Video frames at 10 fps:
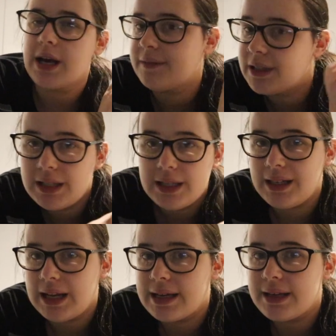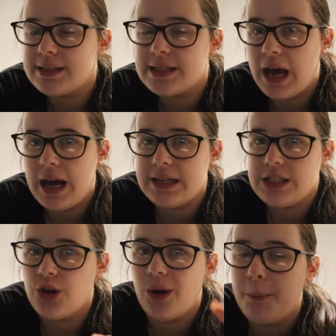having a little like
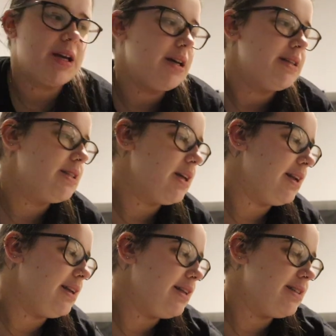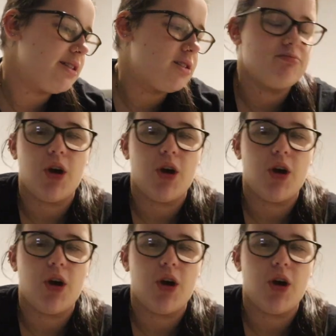tidy up because it needs